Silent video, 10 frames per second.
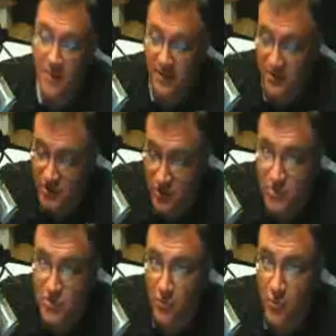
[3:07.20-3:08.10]
because
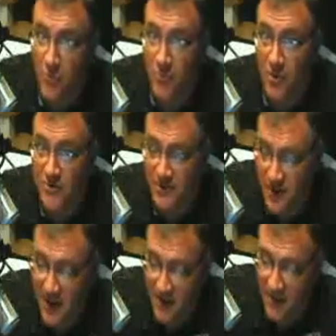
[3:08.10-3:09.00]
so-and-so wrote books,
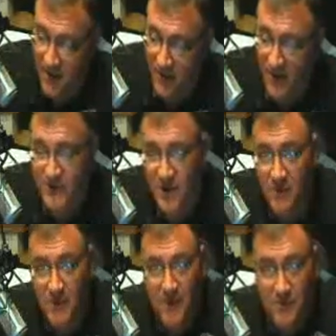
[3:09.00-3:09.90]
and there's other
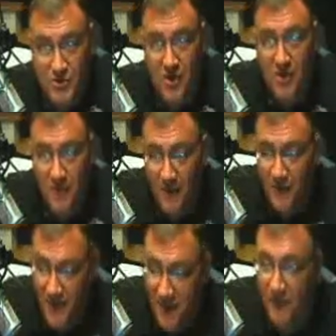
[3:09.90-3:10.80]
people talking about
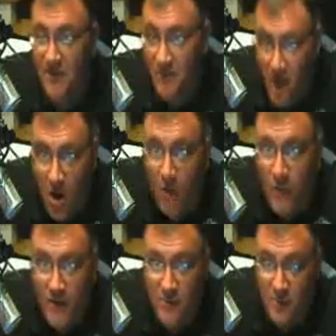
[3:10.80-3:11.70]
the Nephilim, and they all
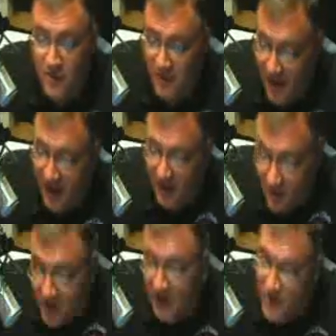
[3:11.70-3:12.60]
read the book of Enoch, and
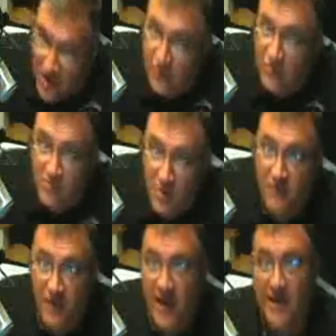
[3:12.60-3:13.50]
they're getting things from the book
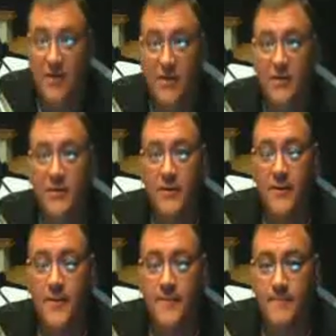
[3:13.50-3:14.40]
of Enoch.
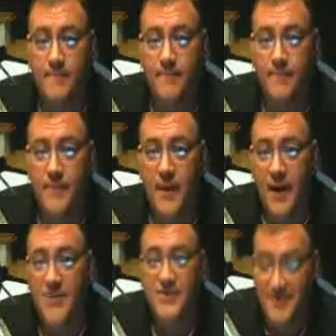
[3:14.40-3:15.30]
And
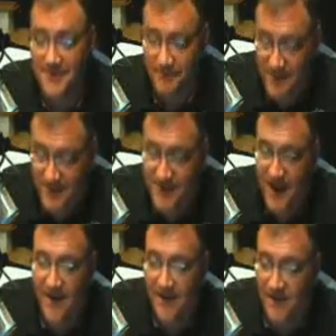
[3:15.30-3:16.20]
I just
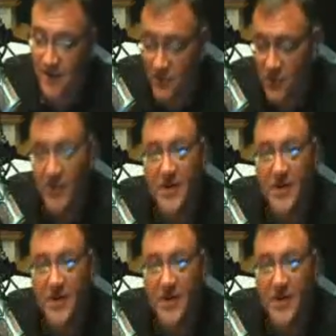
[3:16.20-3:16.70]
decided to do 3